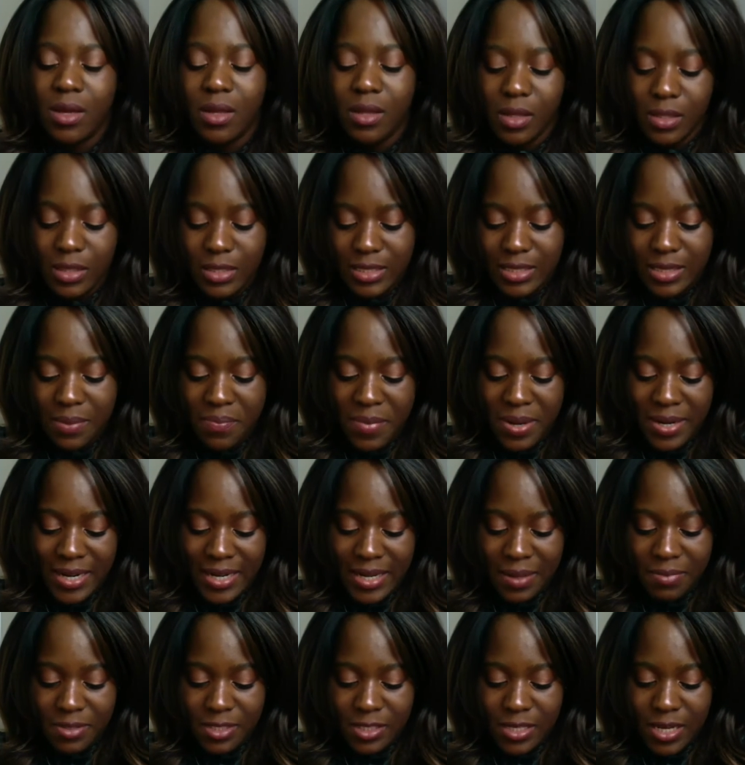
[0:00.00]
This is a mini
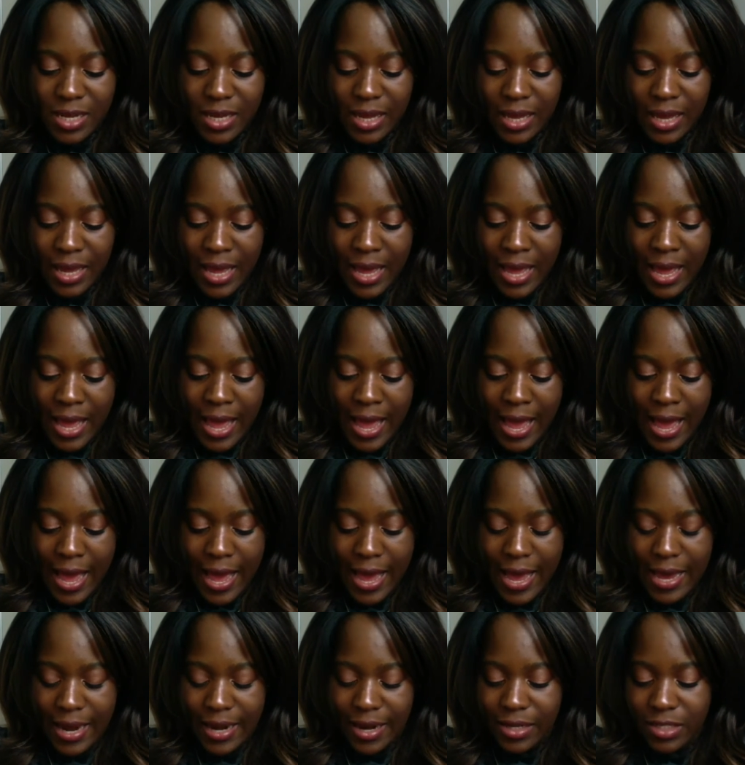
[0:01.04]
lipstick
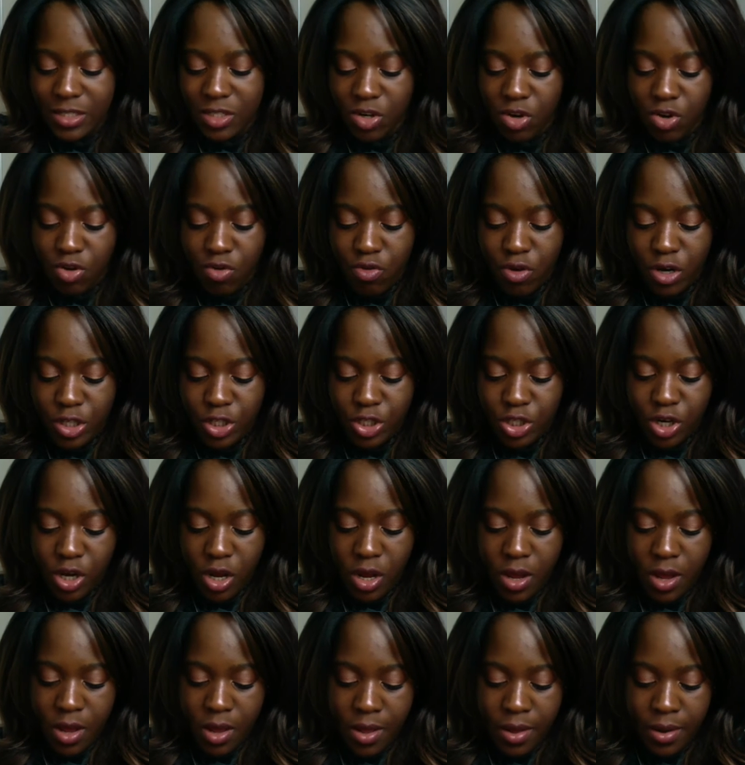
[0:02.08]
and it's a crushed
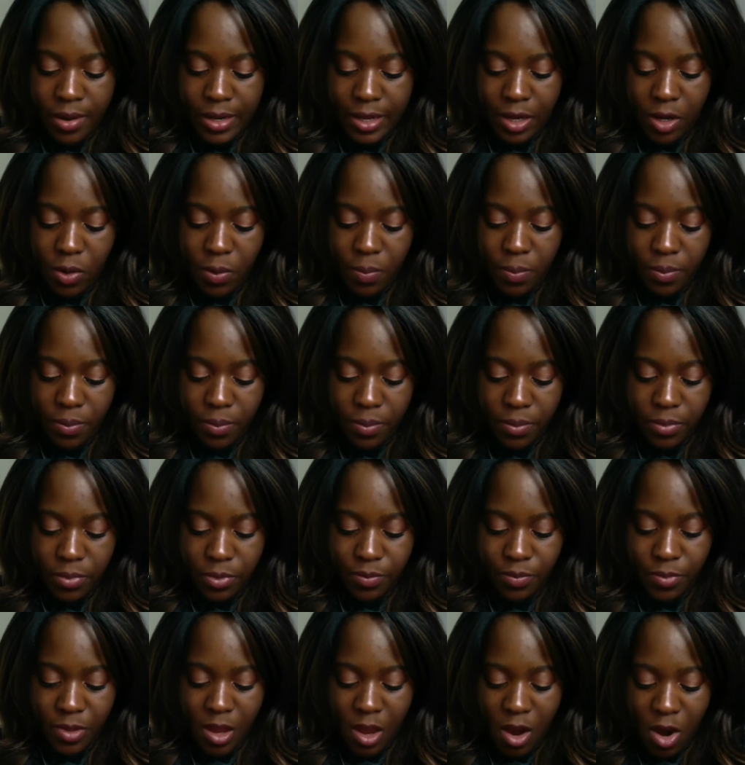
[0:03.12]
lip
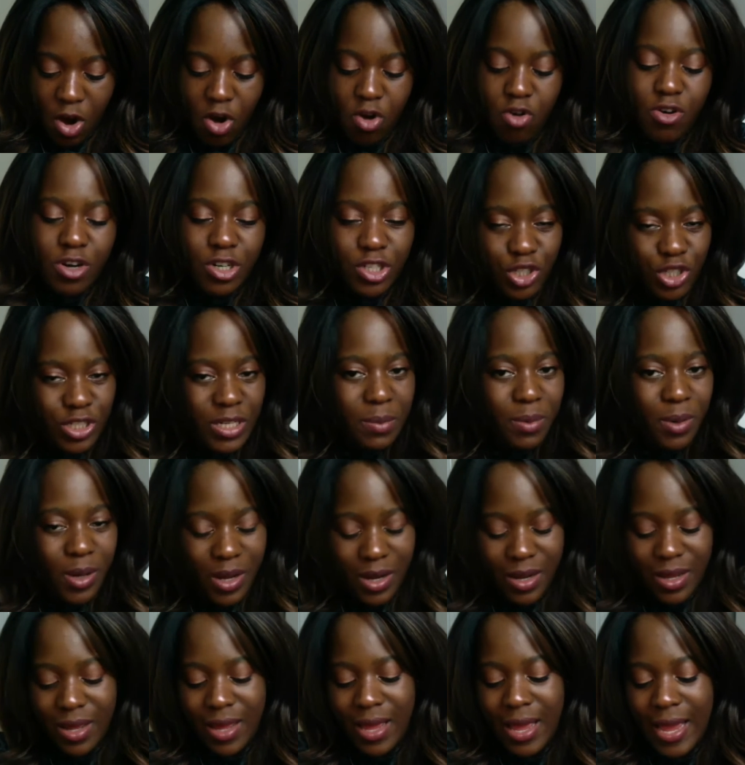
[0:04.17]

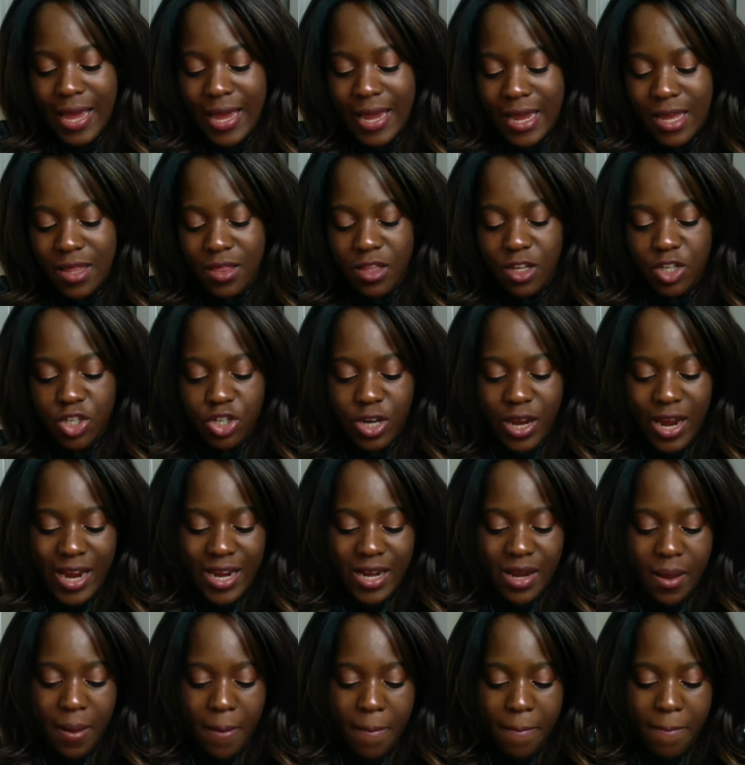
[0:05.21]
colour in the
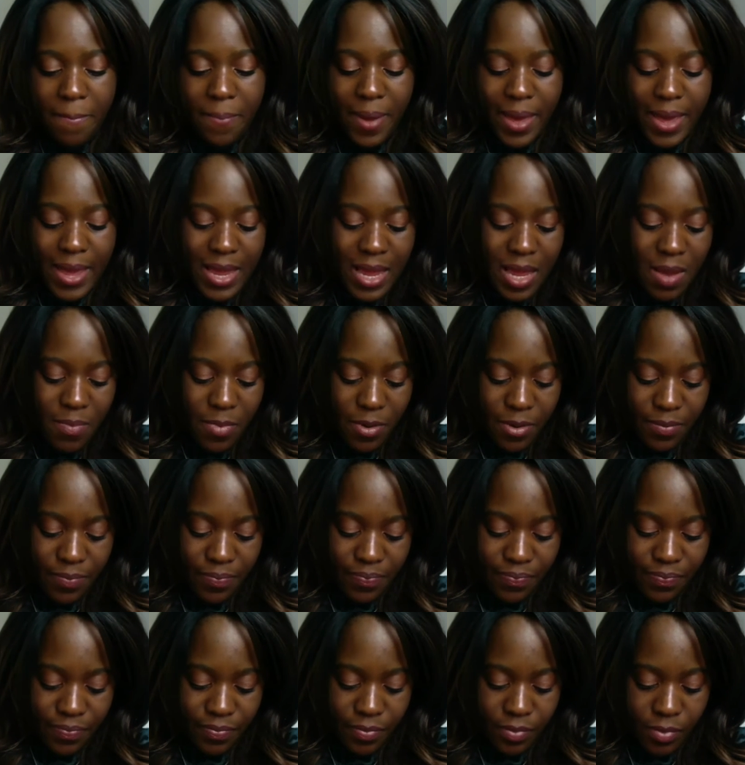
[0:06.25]
shade Babe.
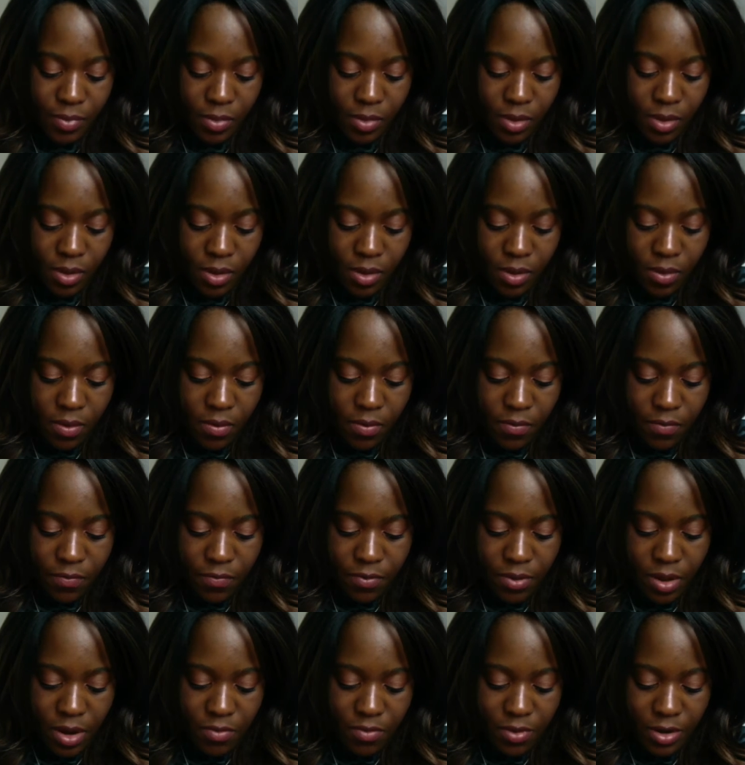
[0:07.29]

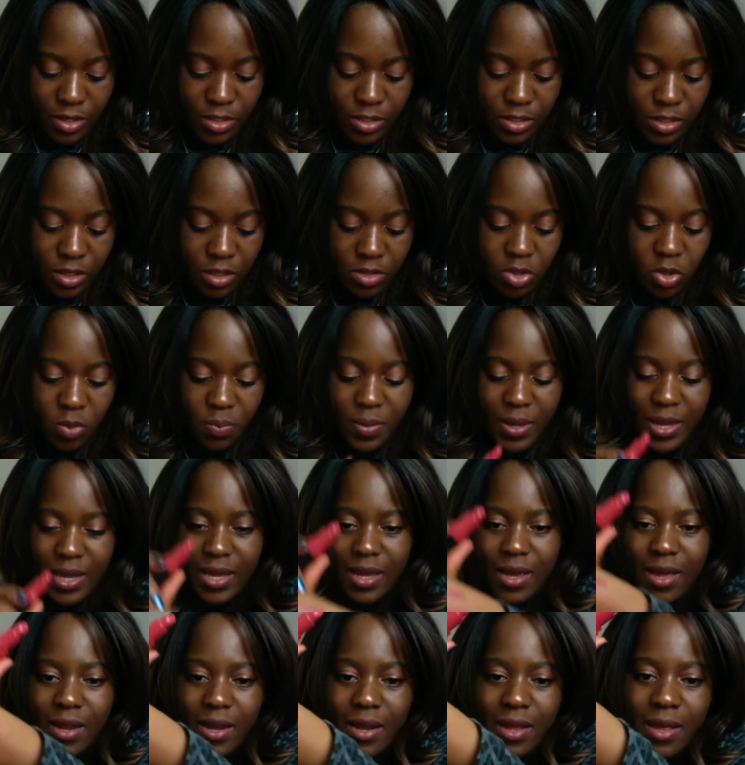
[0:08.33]
Very, very subtle
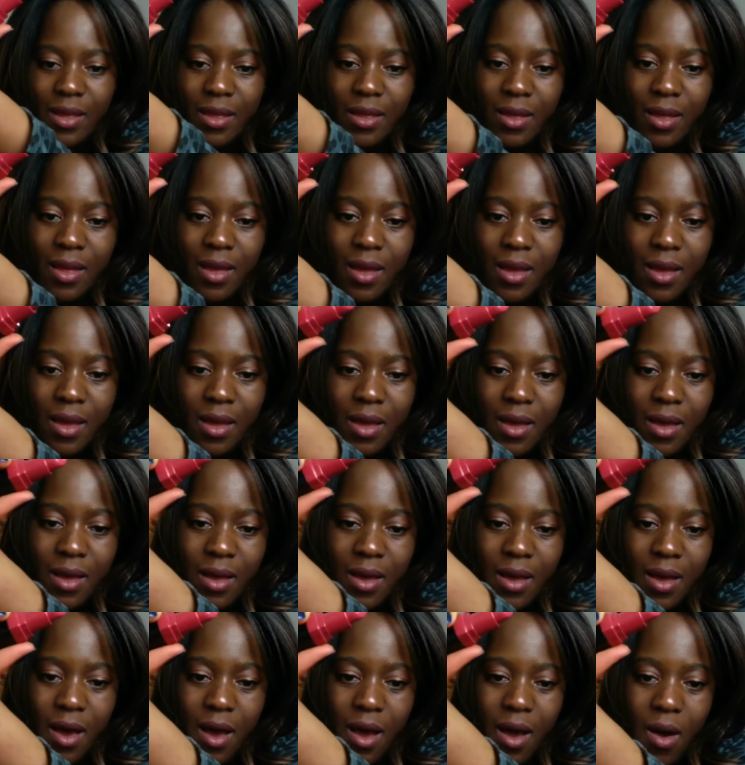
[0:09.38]
pink colour.
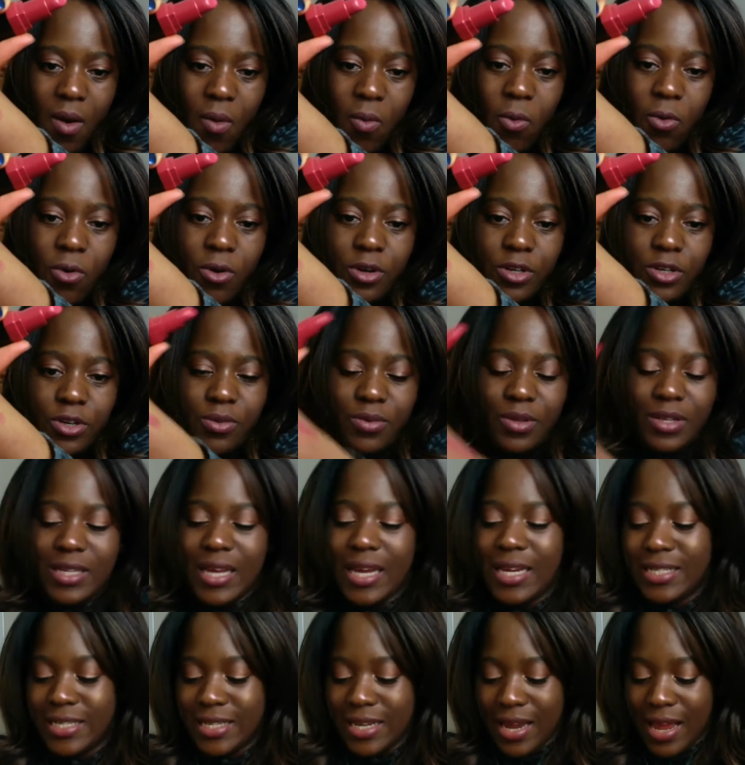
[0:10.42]
I wore it during the
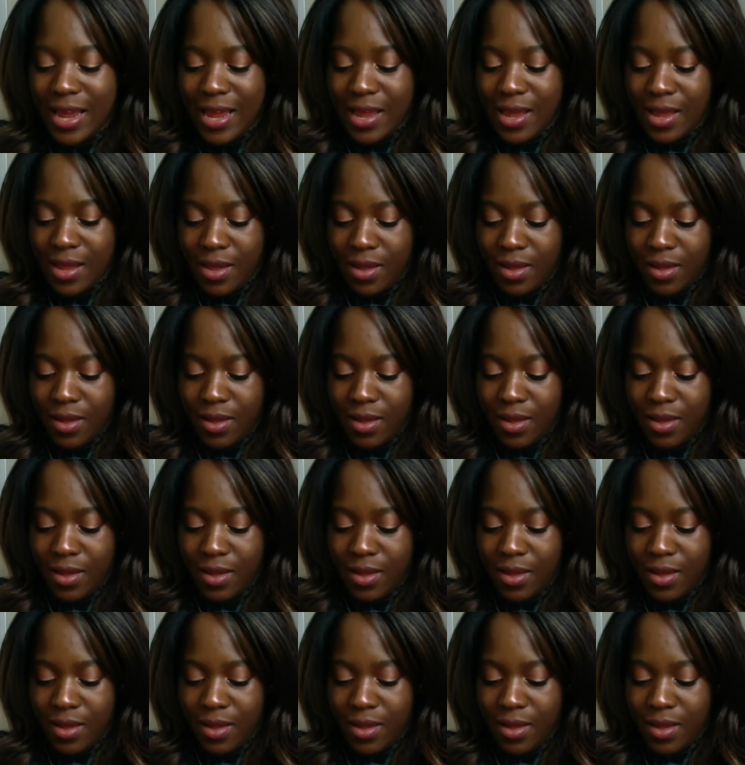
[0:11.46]
day today.